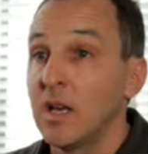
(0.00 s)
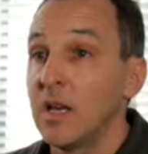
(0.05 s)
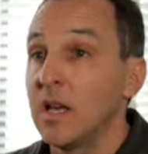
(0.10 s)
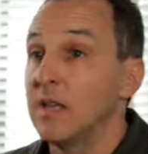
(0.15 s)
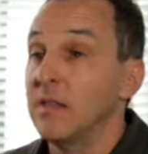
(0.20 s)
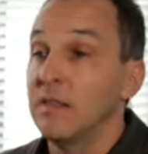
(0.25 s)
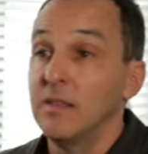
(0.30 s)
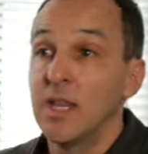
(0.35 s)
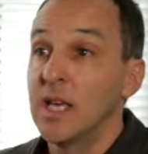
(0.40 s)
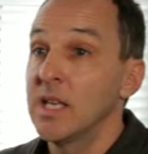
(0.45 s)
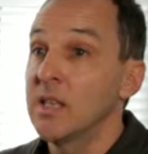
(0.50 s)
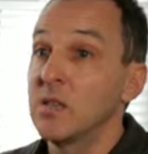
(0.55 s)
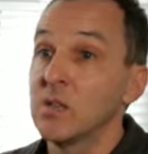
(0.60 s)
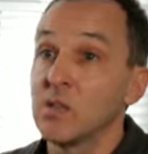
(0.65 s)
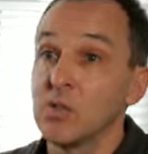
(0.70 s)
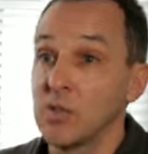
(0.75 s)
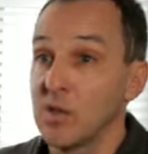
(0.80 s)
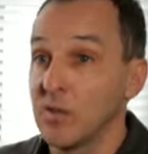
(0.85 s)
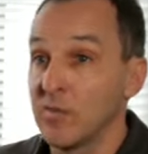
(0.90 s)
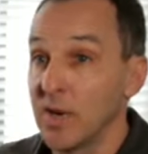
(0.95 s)
Then
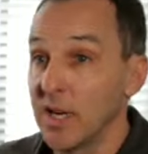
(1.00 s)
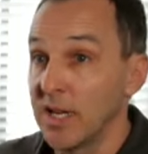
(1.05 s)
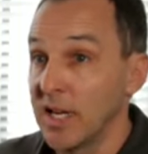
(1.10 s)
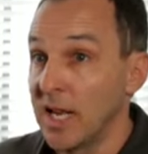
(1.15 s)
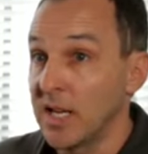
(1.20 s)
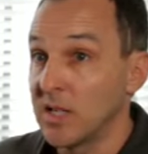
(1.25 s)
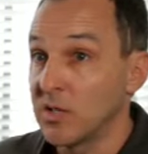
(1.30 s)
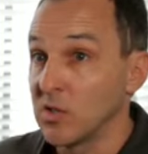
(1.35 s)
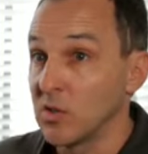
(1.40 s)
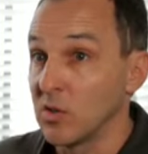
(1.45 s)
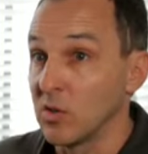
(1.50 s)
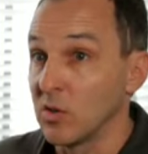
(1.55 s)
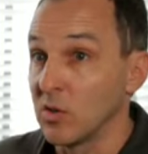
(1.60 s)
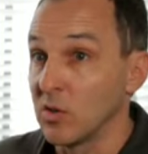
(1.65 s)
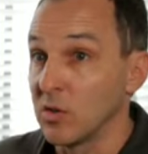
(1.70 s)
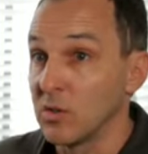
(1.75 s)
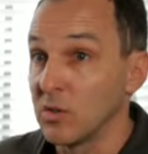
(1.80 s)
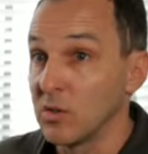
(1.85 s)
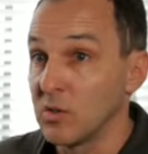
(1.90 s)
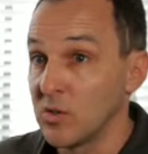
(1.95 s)
there's the financial
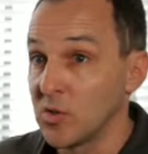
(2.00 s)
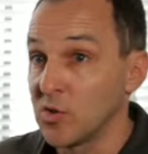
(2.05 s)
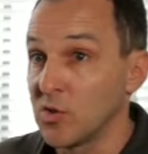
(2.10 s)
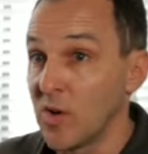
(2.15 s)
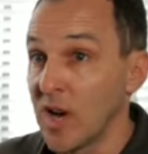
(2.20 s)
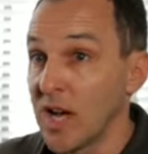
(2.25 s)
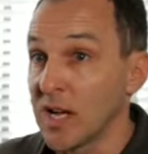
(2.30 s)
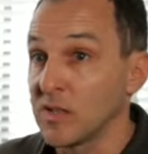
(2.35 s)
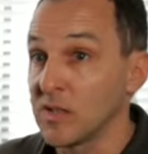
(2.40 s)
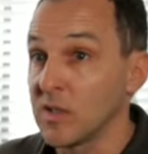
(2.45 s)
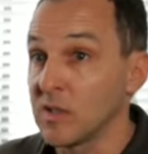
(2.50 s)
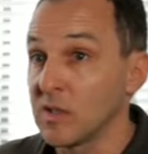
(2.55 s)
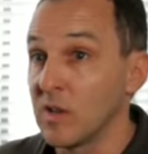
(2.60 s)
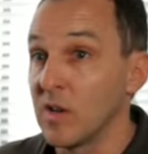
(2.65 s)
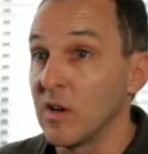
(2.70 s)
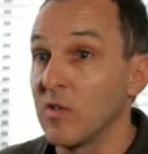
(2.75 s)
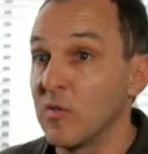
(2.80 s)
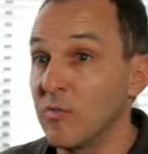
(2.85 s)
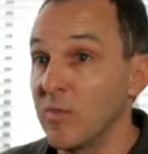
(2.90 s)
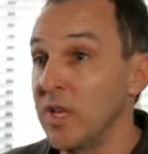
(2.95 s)
stress
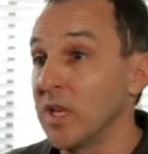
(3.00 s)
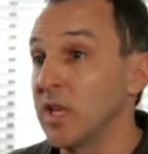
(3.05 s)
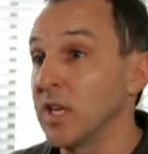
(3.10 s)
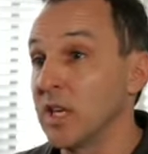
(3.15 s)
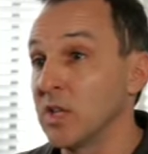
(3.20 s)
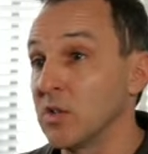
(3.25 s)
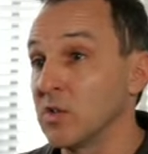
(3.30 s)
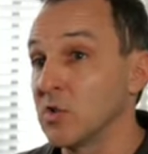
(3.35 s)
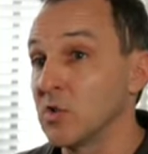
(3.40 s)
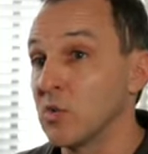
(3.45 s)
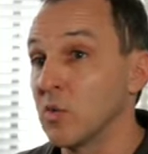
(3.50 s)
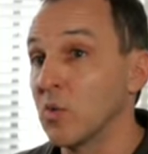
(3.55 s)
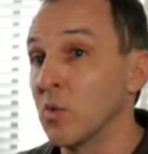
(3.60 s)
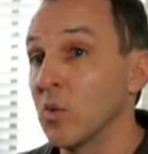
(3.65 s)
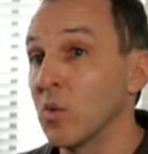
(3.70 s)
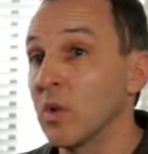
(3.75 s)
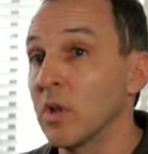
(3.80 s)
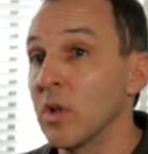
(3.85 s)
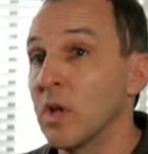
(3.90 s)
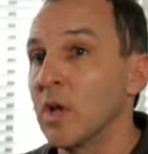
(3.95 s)
of being in
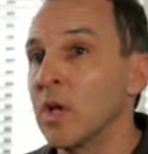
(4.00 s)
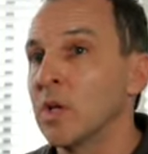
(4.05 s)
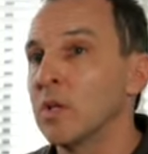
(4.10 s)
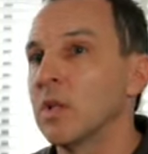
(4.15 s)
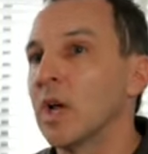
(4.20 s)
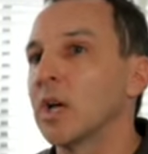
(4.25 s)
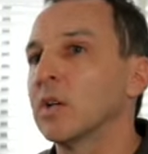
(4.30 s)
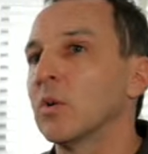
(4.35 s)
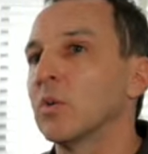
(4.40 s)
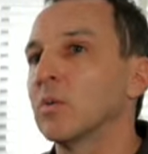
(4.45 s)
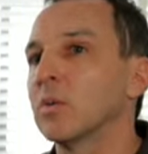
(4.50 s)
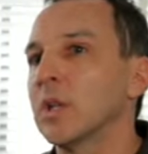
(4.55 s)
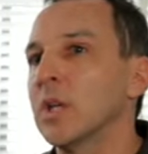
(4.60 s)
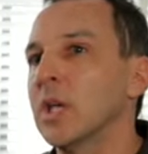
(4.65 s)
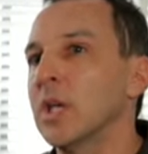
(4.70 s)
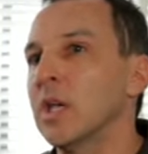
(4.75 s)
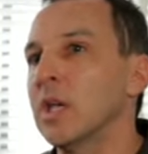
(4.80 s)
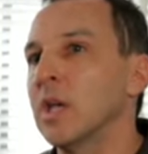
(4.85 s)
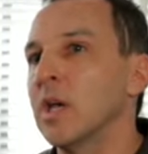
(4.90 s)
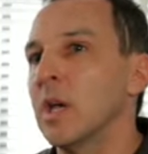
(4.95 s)
school. Not
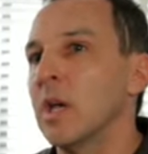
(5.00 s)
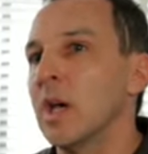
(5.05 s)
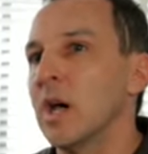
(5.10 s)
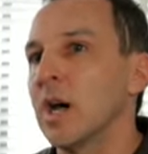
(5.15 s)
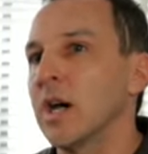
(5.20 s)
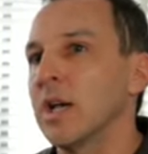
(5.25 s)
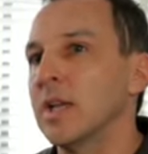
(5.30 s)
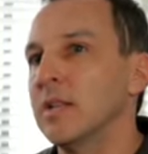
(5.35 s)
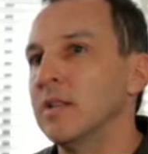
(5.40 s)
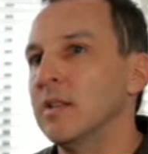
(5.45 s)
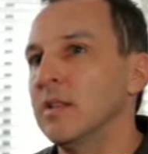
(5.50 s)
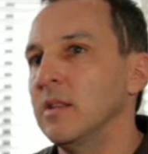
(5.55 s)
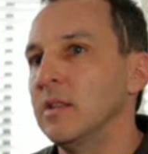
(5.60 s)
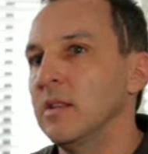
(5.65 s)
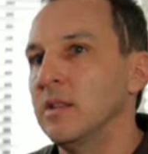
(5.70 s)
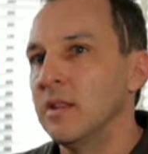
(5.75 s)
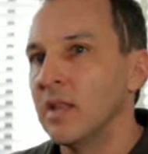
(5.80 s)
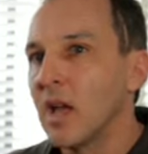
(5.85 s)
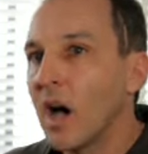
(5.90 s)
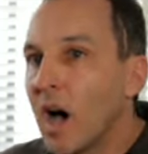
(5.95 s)
only uh,
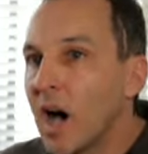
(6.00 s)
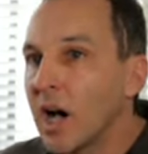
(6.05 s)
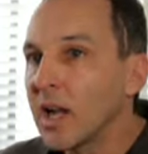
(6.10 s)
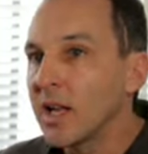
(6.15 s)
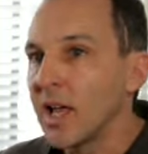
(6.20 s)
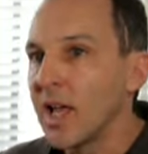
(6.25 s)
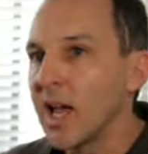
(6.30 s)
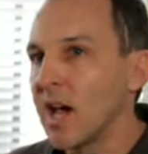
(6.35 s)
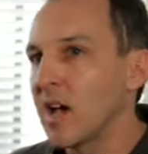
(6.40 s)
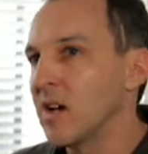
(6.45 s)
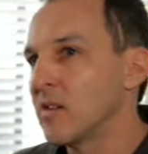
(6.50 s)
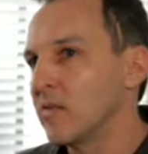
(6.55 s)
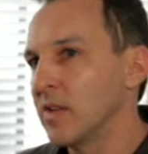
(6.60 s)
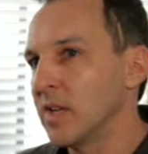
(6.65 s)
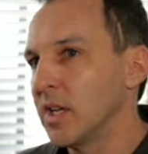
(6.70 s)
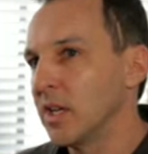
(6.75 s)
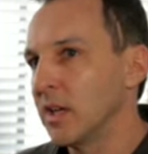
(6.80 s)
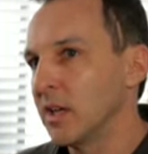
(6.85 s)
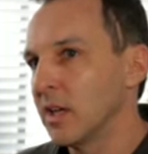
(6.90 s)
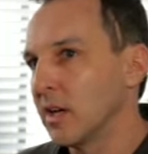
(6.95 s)
not
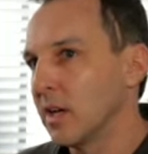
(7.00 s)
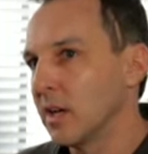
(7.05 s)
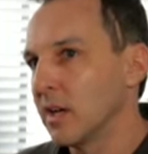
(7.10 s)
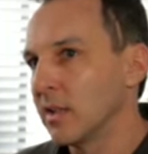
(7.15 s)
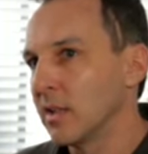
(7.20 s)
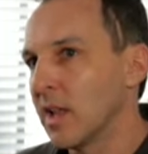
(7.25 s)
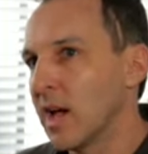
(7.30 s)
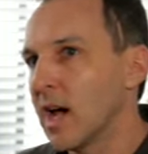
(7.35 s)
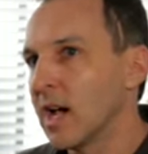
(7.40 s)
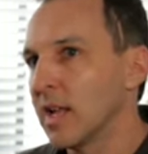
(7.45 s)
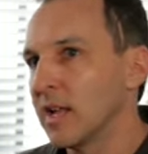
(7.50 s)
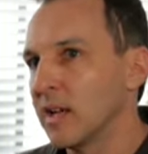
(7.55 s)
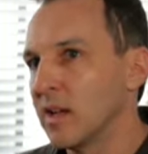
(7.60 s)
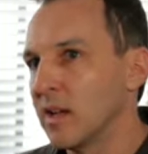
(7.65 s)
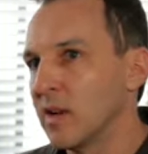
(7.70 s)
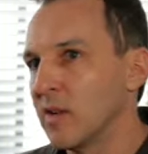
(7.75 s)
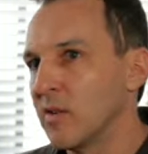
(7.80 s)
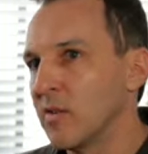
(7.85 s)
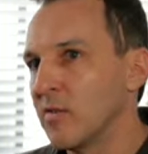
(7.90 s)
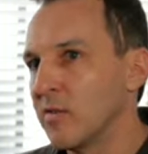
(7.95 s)
having a lot
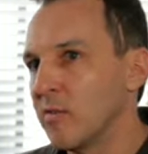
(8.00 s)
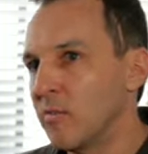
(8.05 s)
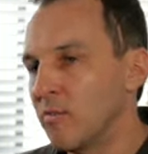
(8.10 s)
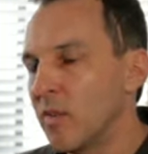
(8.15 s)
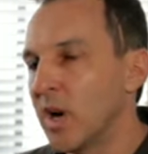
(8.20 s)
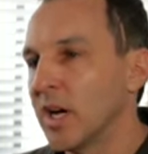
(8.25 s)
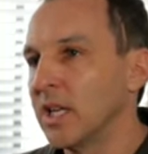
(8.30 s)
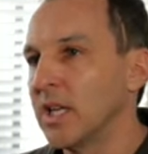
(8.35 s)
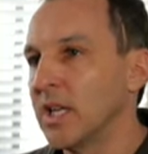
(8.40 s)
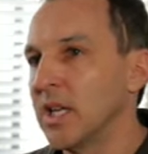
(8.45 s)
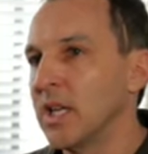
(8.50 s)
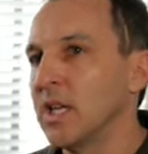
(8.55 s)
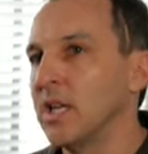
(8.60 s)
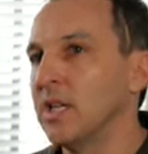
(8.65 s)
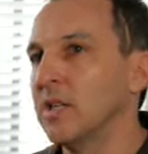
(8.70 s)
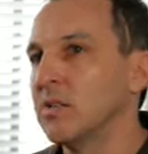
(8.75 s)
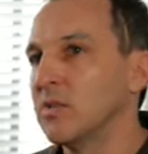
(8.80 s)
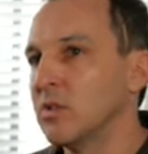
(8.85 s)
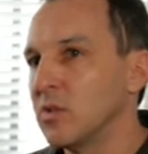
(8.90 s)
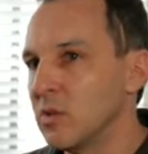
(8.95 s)
of money
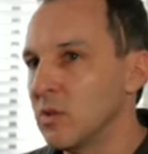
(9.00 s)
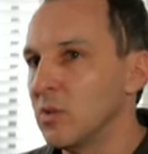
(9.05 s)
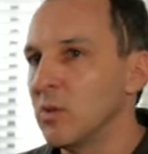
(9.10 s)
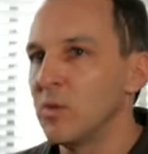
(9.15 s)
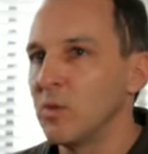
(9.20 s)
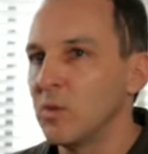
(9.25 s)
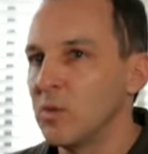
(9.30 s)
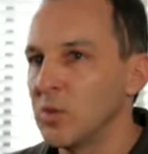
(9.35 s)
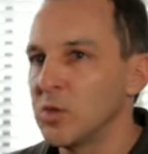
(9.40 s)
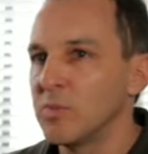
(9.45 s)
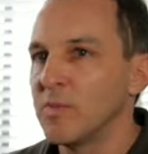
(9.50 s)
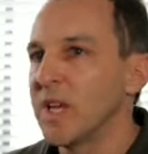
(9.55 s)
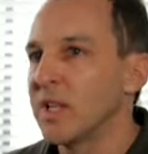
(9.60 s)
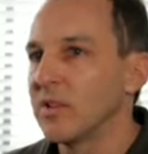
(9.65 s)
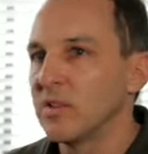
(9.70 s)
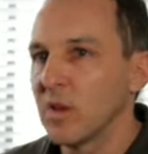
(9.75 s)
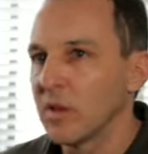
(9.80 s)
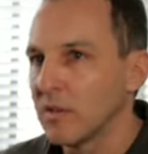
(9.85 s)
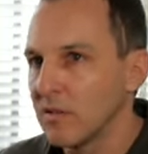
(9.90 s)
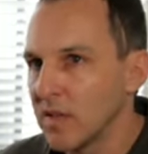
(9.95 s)
to spend
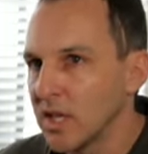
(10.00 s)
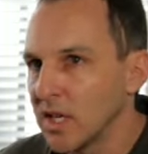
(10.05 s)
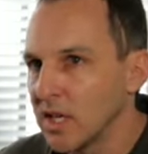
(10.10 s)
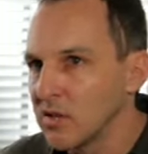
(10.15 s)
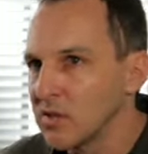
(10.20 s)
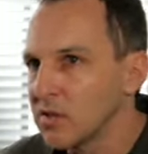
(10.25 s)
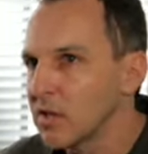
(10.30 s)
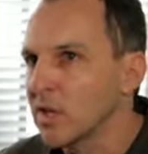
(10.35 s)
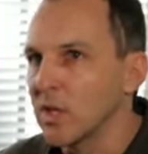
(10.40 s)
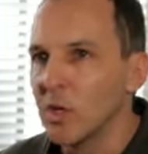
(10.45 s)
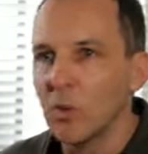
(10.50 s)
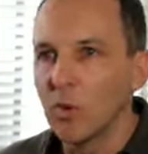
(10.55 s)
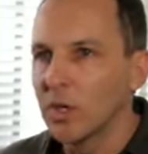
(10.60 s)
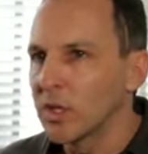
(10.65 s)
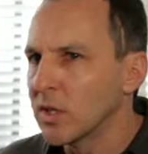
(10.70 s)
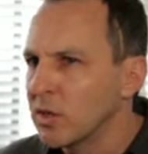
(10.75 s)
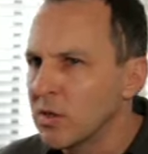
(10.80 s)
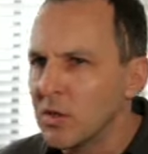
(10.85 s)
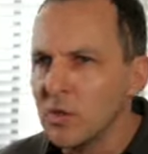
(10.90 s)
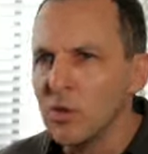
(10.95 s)
on things that you want
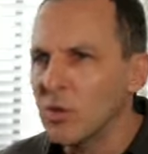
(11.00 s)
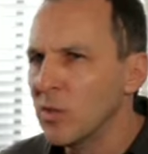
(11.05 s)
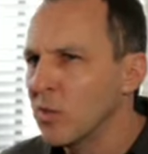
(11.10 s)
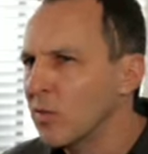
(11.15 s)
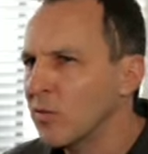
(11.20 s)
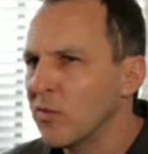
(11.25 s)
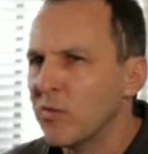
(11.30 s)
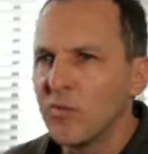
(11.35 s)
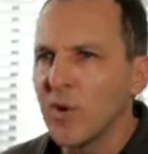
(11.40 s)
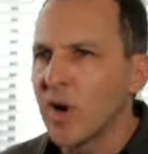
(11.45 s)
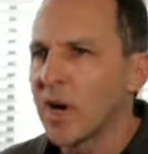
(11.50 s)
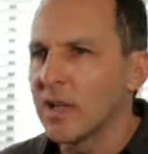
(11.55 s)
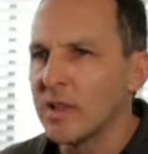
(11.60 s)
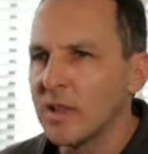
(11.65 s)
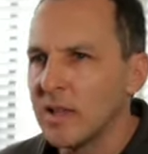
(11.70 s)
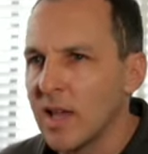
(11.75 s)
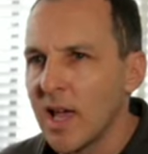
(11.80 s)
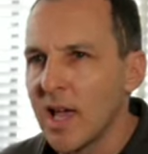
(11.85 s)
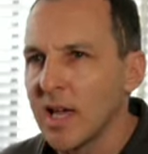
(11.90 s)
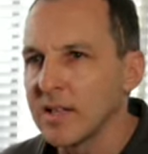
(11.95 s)
to do,
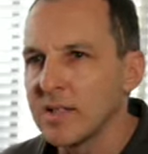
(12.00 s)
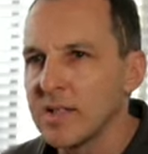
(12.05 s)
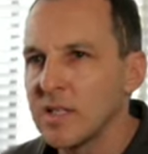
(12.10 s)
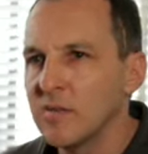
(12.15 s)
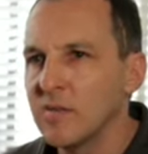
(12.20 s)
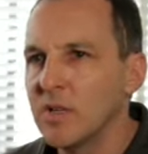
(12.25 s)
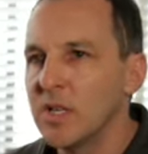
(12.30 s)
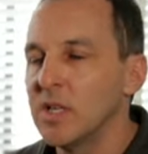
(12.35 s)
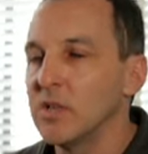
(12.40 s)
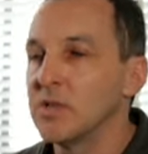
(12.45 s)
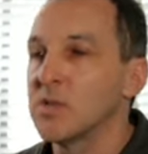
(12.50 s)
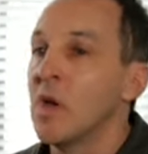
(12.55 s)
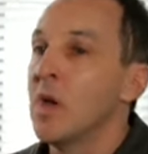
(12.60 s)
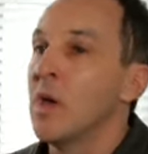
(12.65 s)
fun activities,